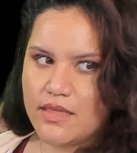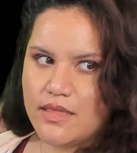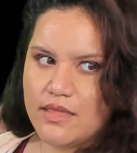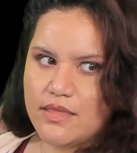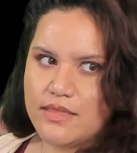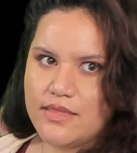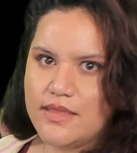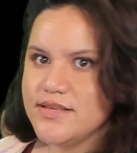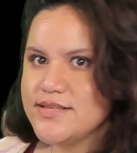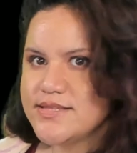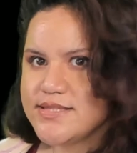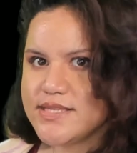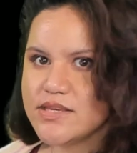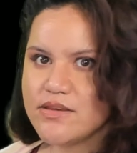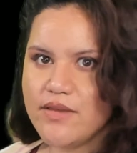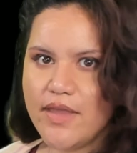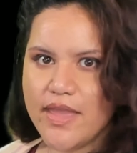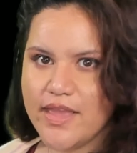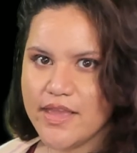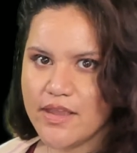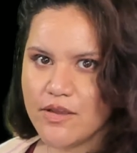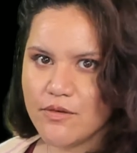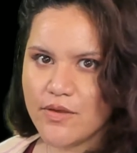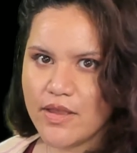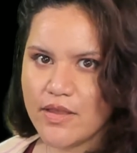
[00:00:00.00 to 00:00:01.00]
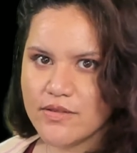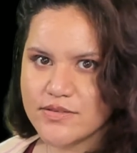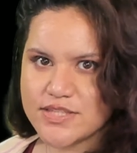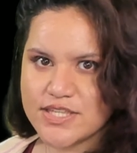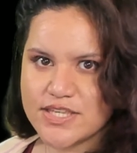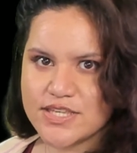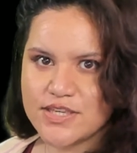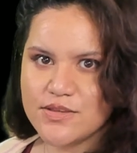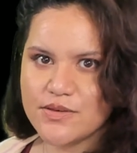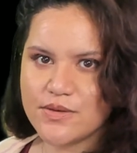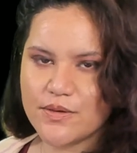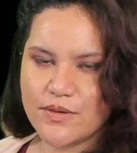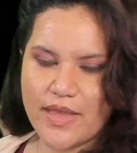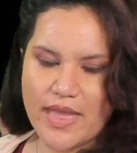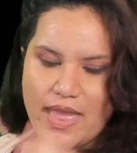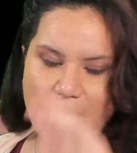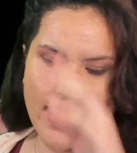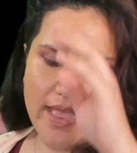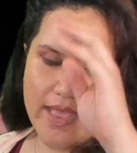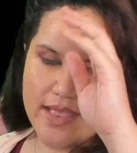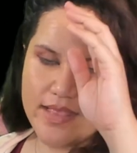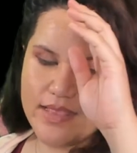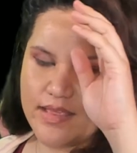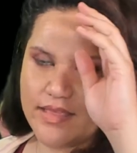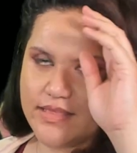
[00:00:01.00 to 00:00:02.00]
they still hang around too.
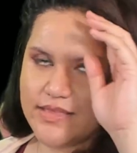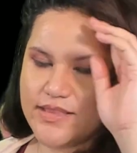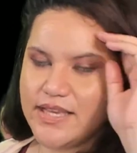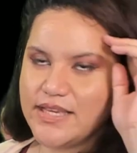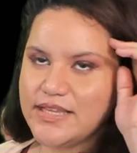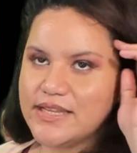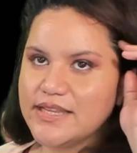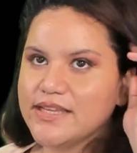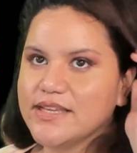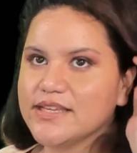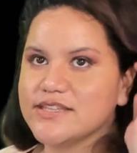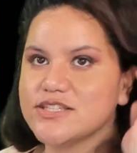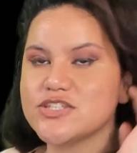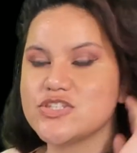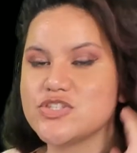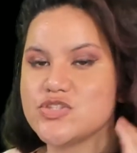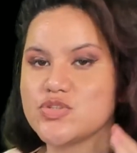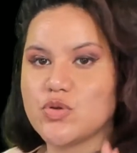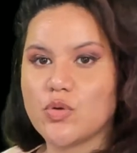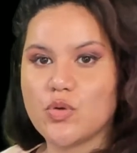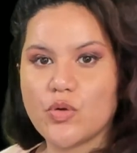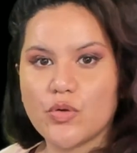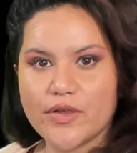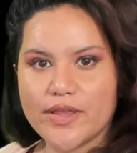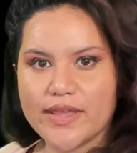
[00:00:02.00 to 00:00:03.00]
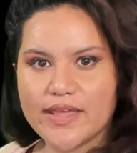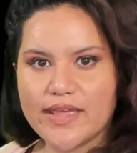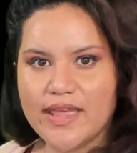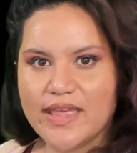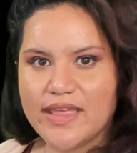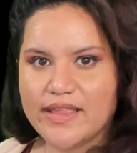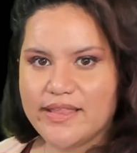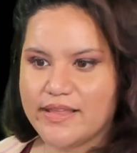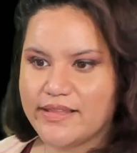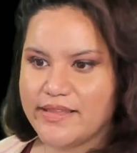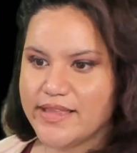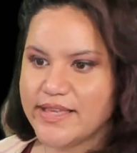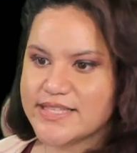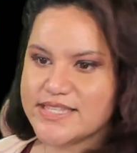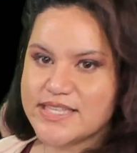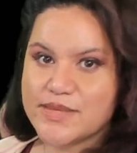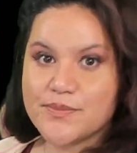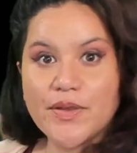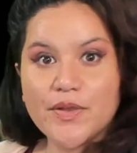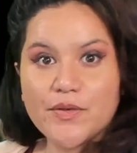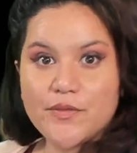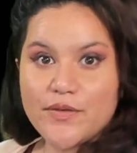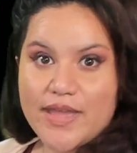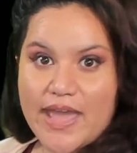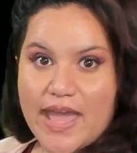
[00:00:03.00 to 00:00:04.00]
And they like the story. They like seeing
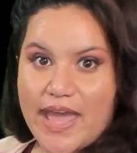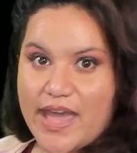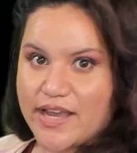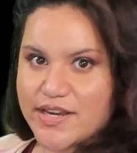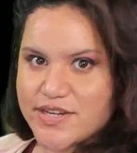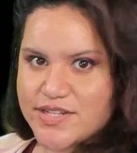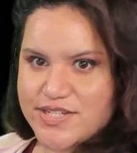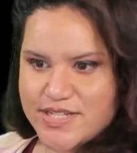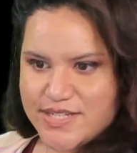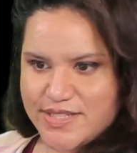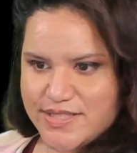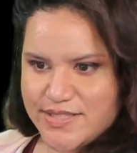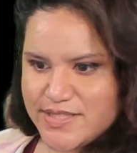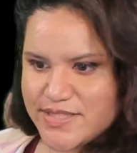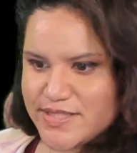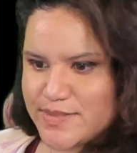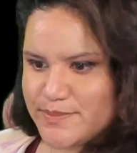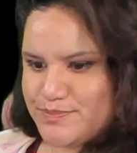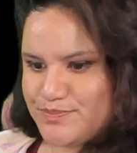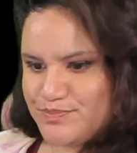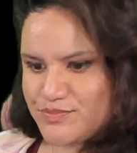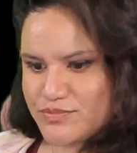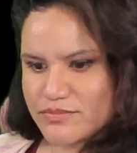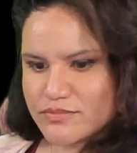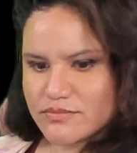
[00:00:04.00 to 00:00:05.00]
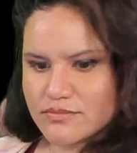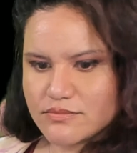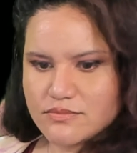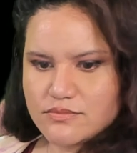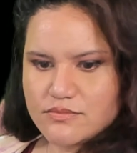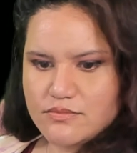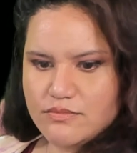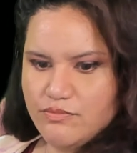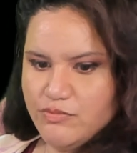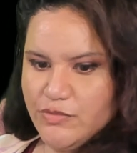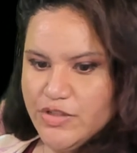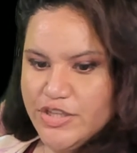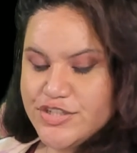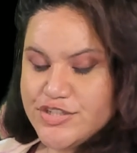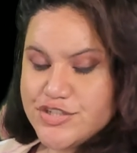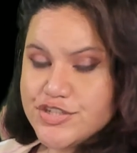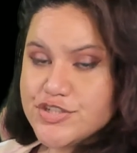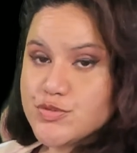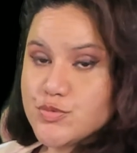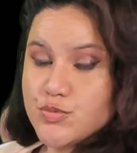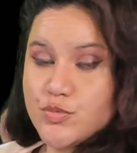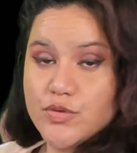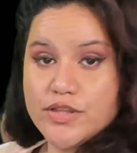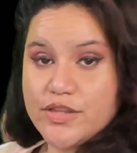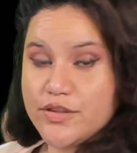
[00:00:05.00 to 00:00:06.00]
my reactions. It's just really